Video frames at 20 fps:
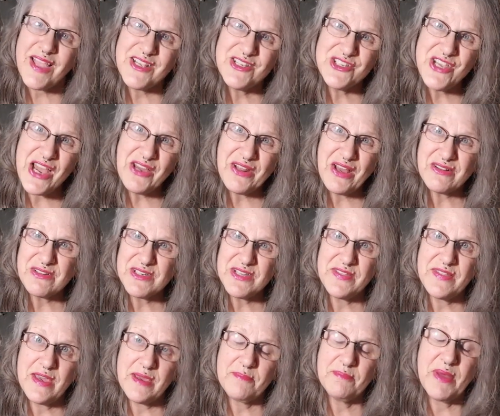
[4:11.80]
Shout out to
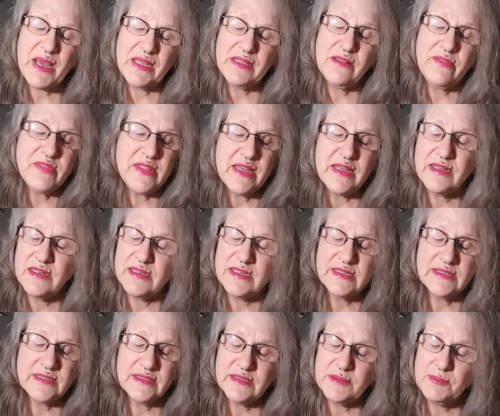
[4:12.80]
them. The
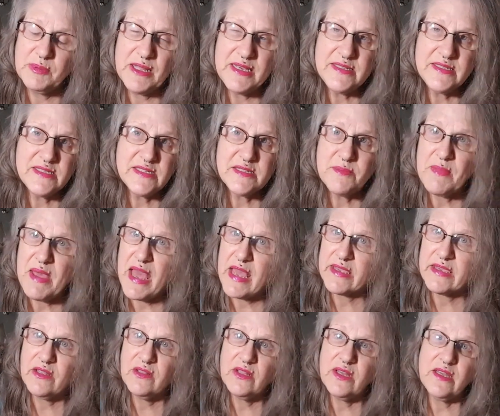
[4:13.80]
place is
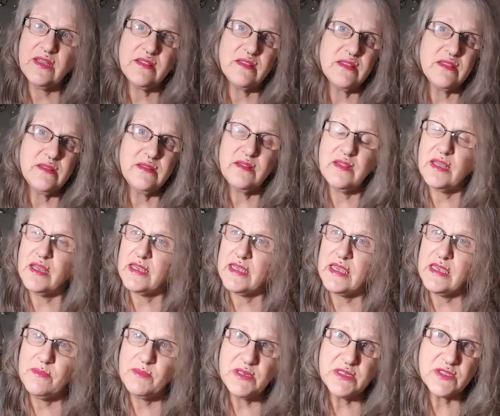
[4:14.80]
immaculate.
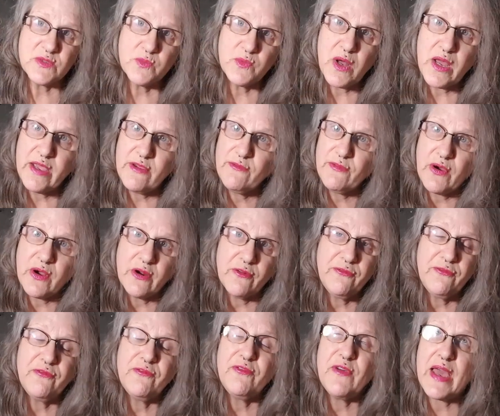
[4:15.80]
Him and his wife are
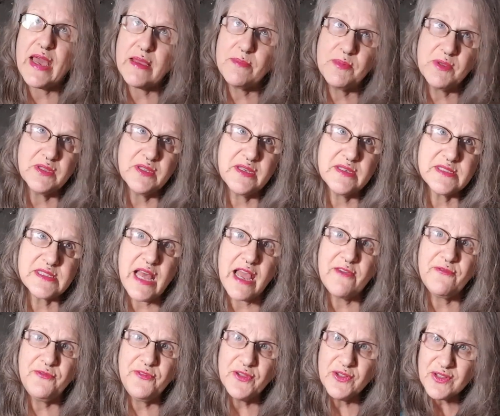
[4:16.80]
fabulous. I
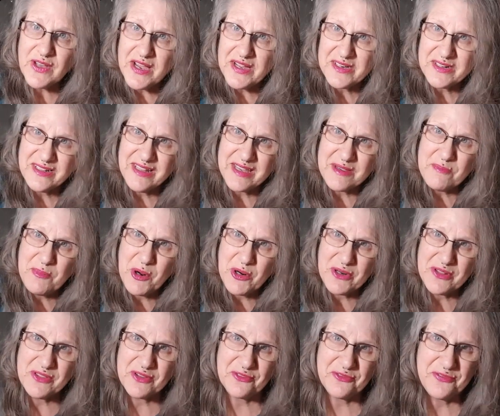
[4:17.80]
feel kind of like part
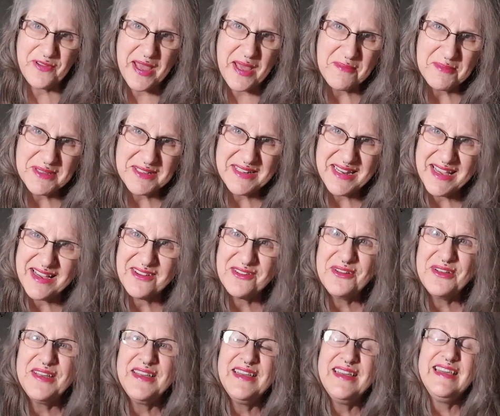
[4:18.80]
of their family now.
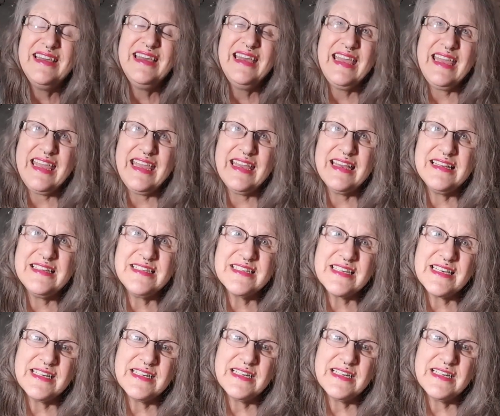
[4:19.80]
And